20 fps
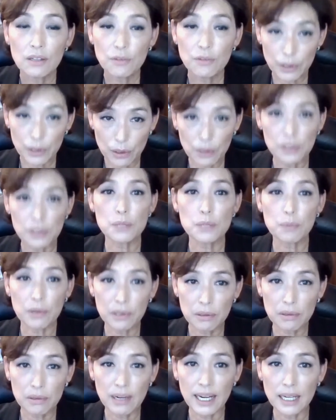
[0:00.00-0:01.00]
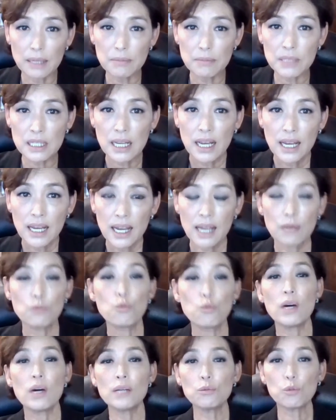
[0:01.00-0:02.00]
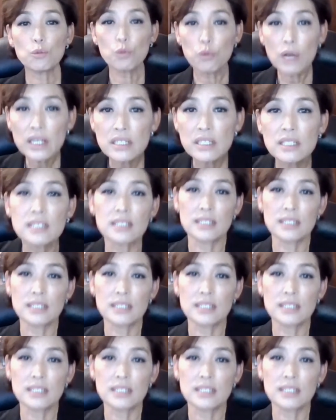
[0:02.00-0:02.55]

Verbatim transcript: for those programs and what was